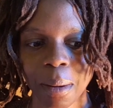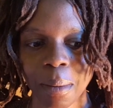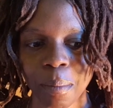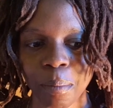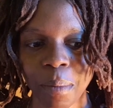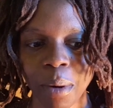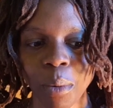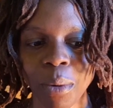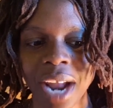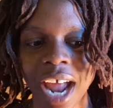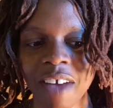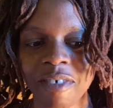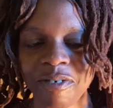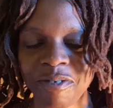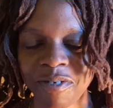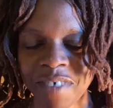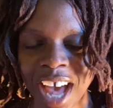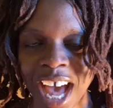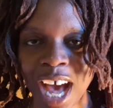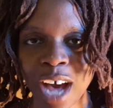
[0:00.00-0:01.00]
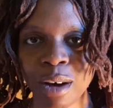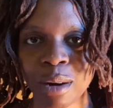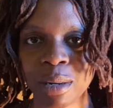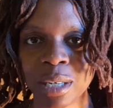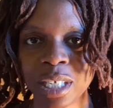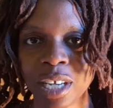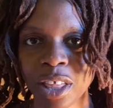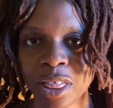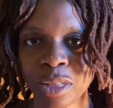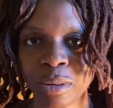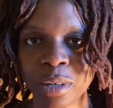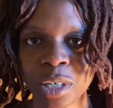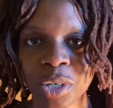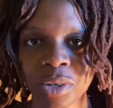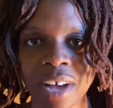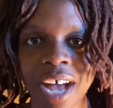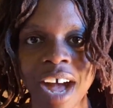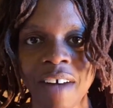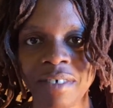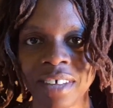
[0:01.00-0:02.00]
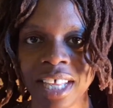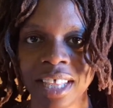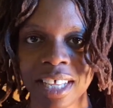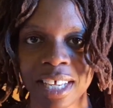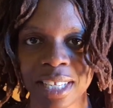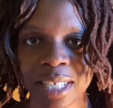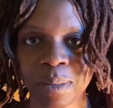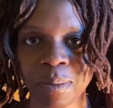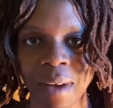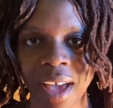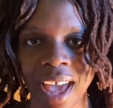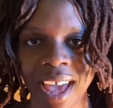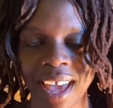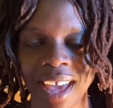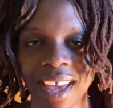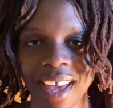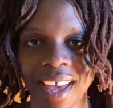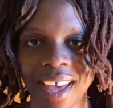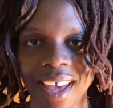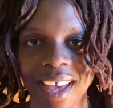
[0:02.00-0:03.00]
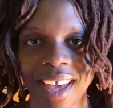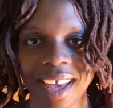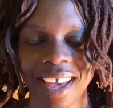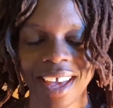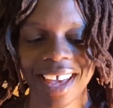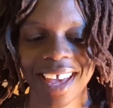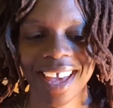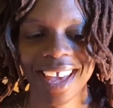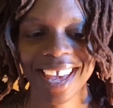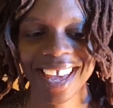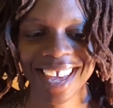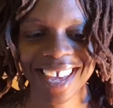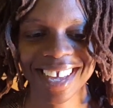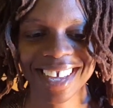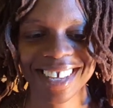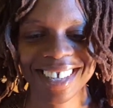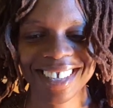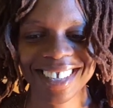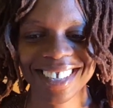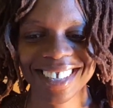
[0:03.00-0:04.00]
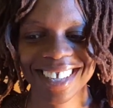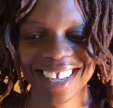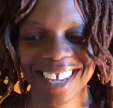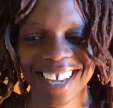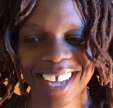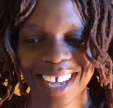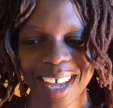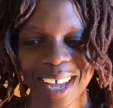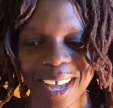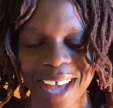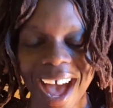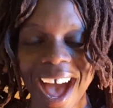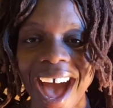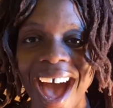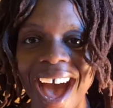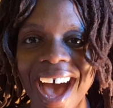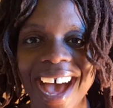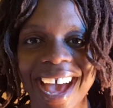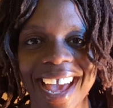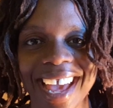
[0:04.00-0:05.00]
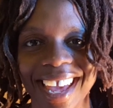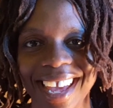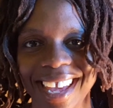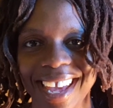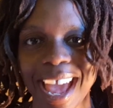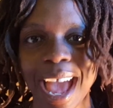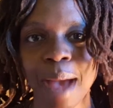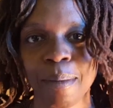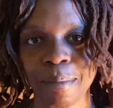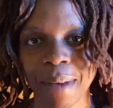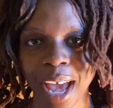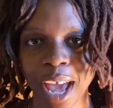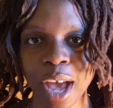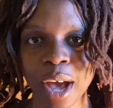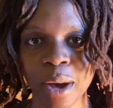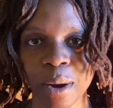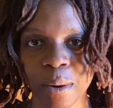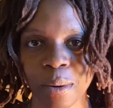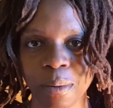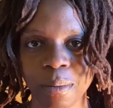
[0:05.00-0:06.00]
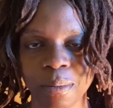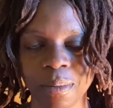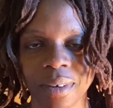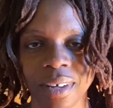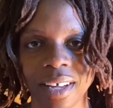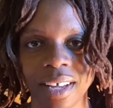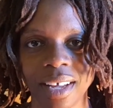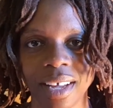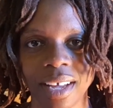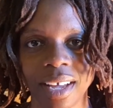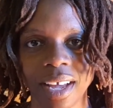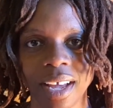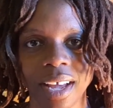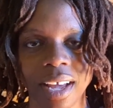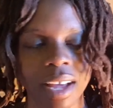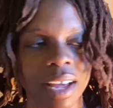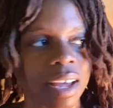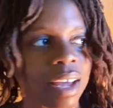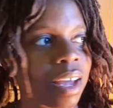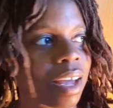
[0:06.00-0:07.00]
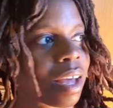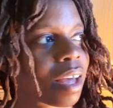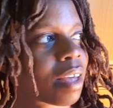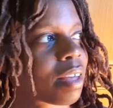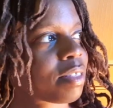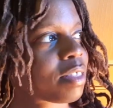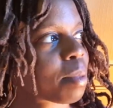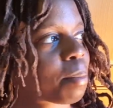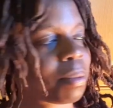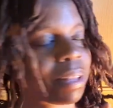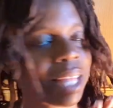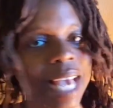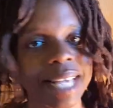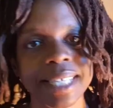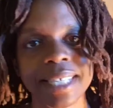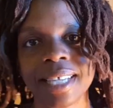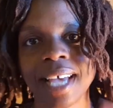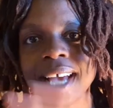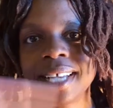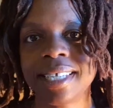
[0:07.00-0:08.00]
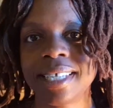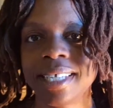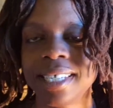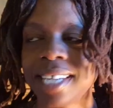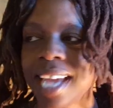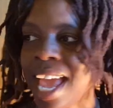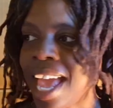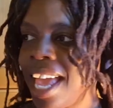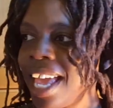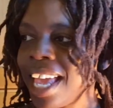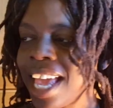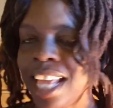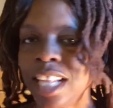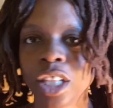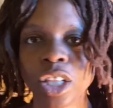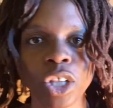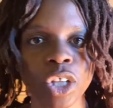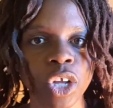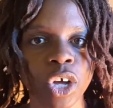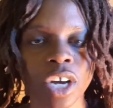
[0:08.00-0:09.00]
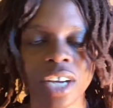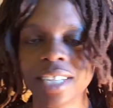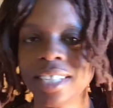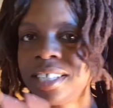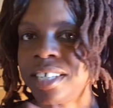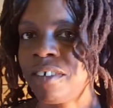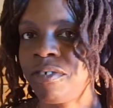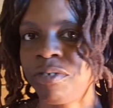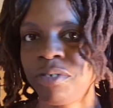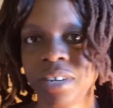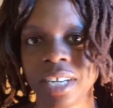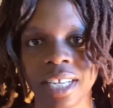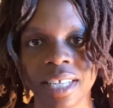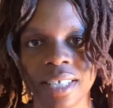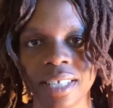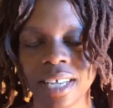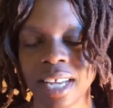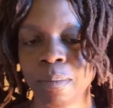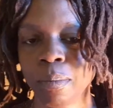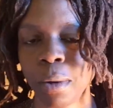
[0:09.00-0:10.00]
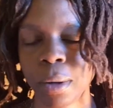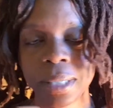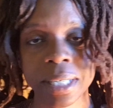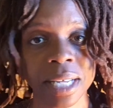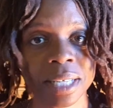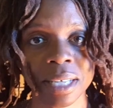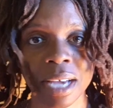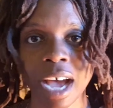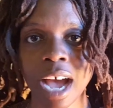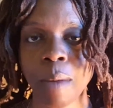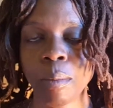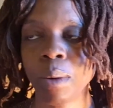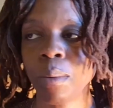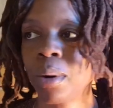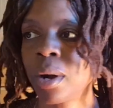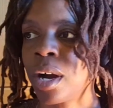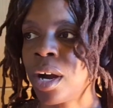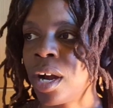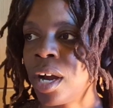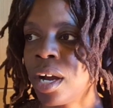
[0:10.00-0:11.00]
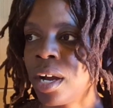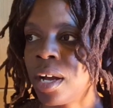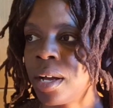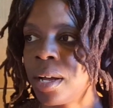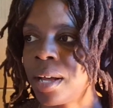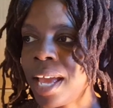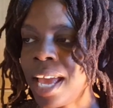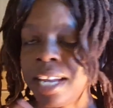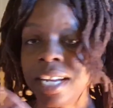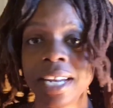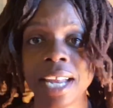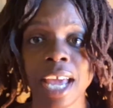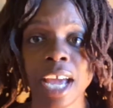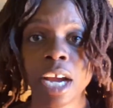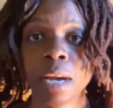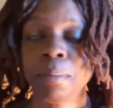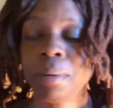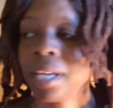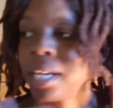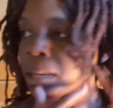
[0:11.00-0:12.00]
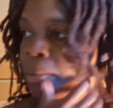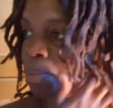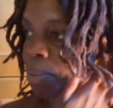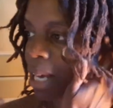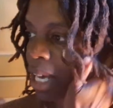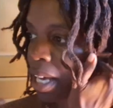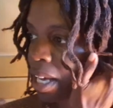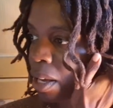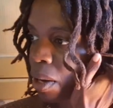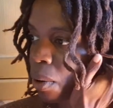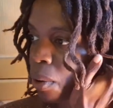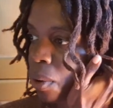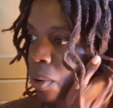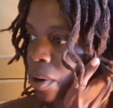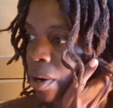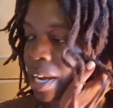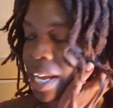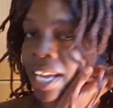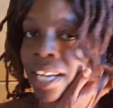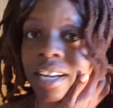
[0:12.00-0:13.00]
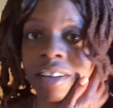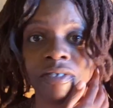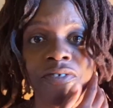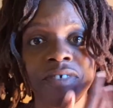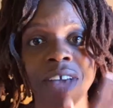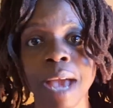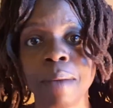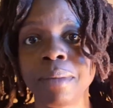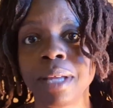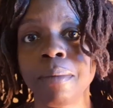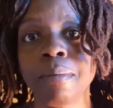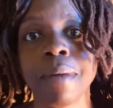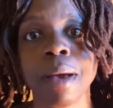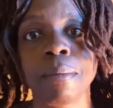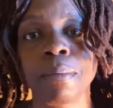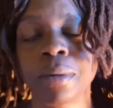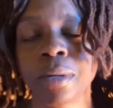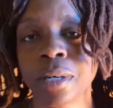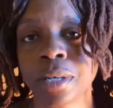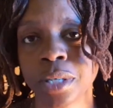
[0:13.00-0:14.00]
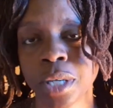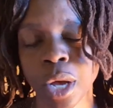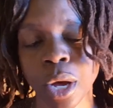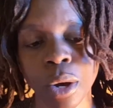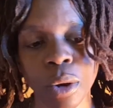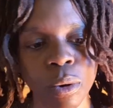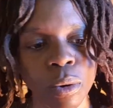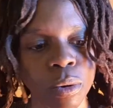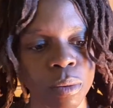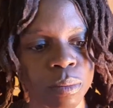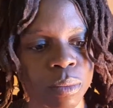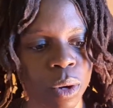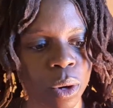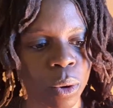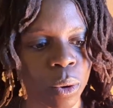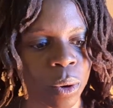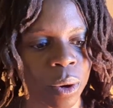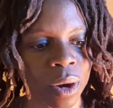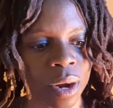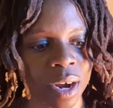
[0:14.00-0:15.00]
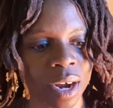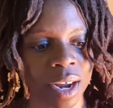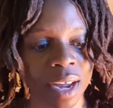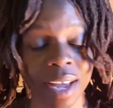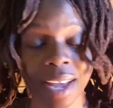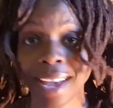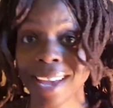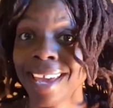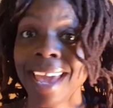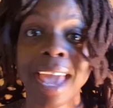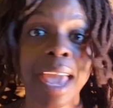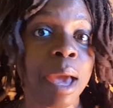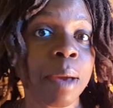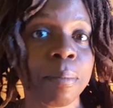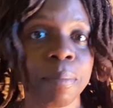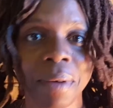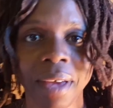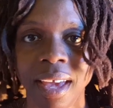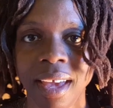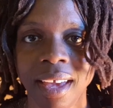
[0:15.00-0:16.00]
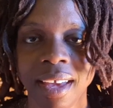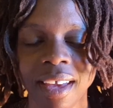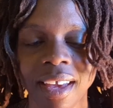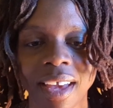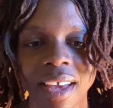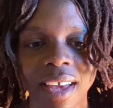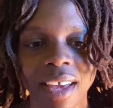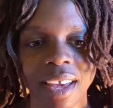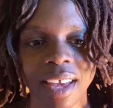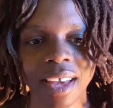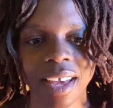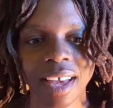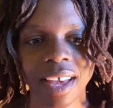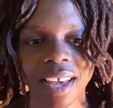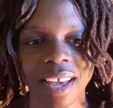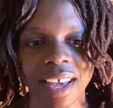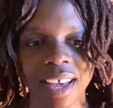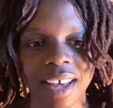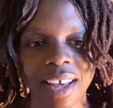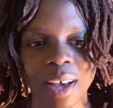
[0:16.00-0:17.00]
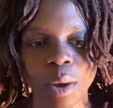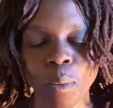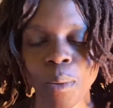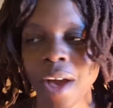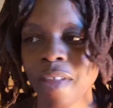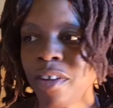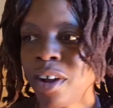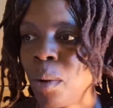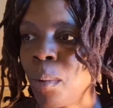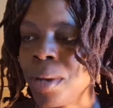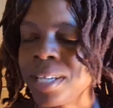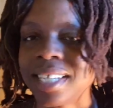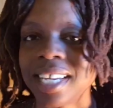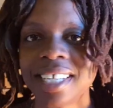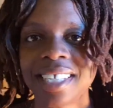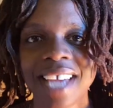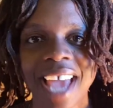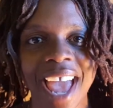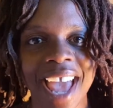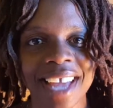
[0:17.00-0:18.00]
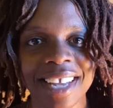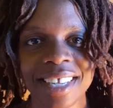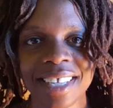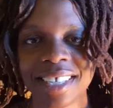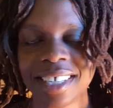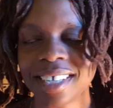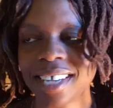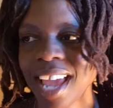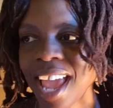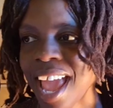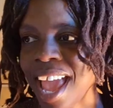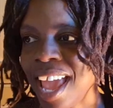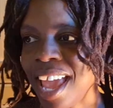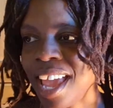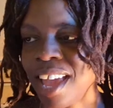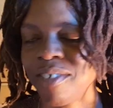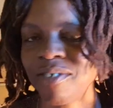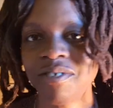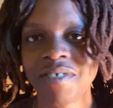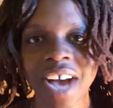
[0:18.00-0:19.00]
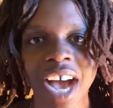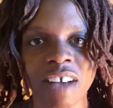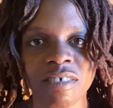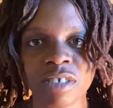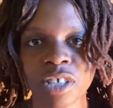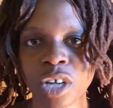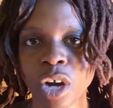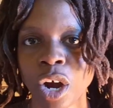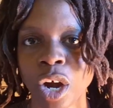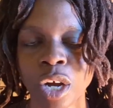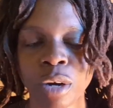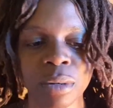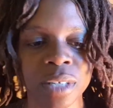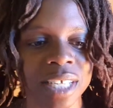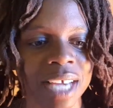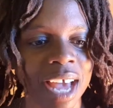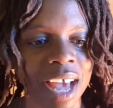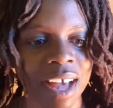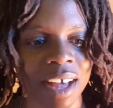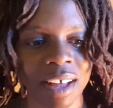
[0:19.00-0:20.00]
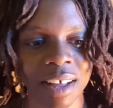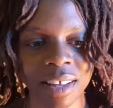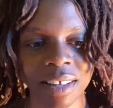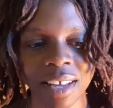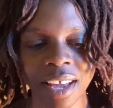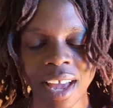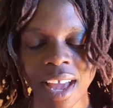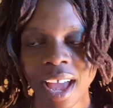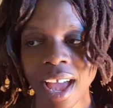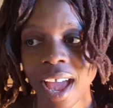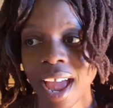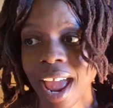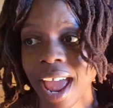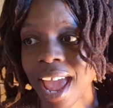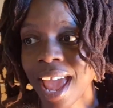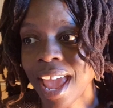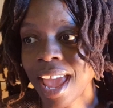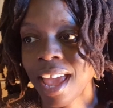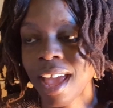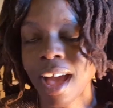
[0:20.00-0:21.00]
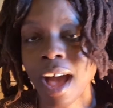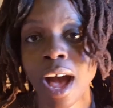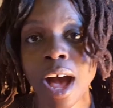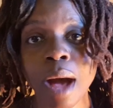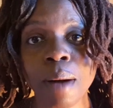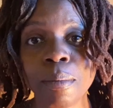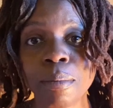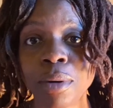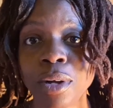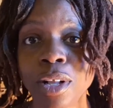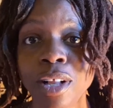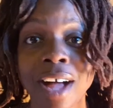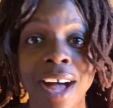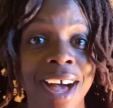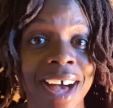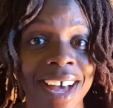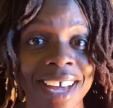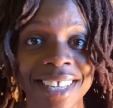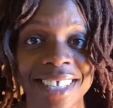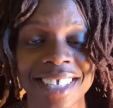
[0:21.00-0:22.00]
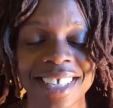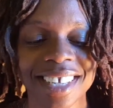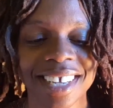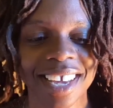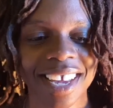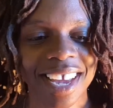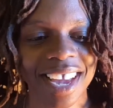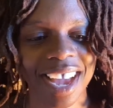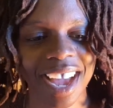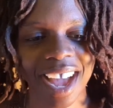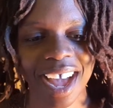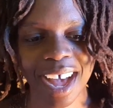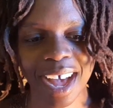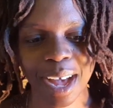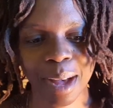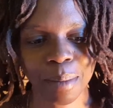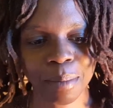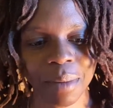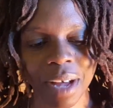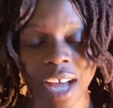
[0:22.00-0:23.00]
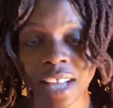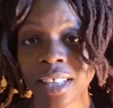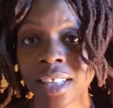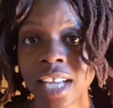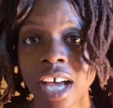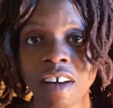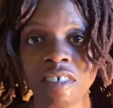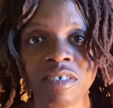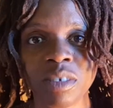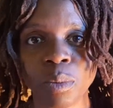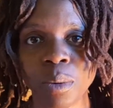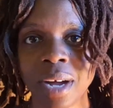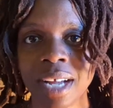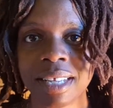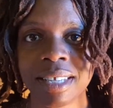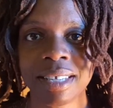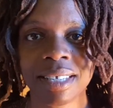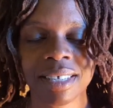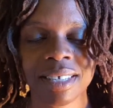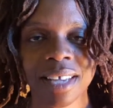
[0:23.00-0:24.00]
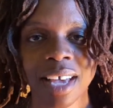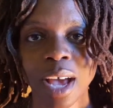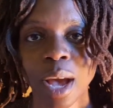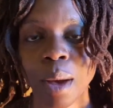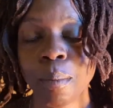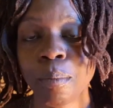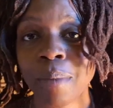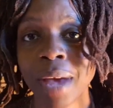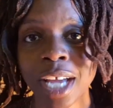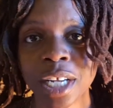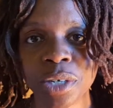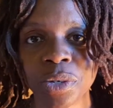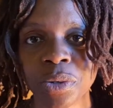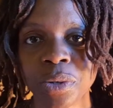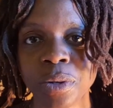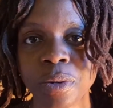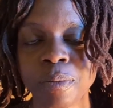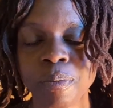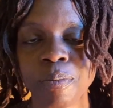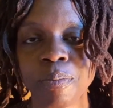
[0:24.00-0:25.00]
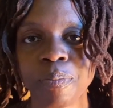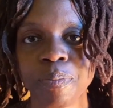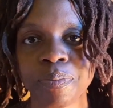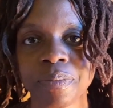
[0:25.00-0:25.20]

But what I found through traveling this way is I am my home. The places I stay can look different. Most of the time we were in an Airbnb or in a family member's home or camping. Whether it was a tent, a five-star hotel, a humble hut, a loved one's bedroom,